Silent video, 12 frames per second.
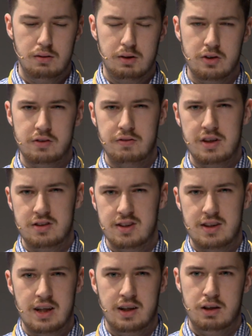because if they
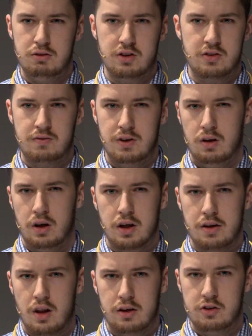did that, it would just feel like
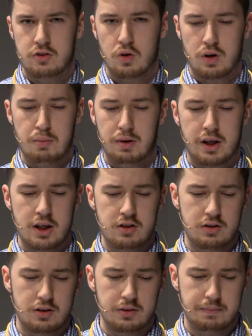another stock
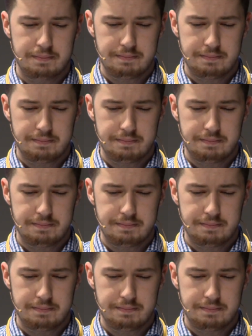application.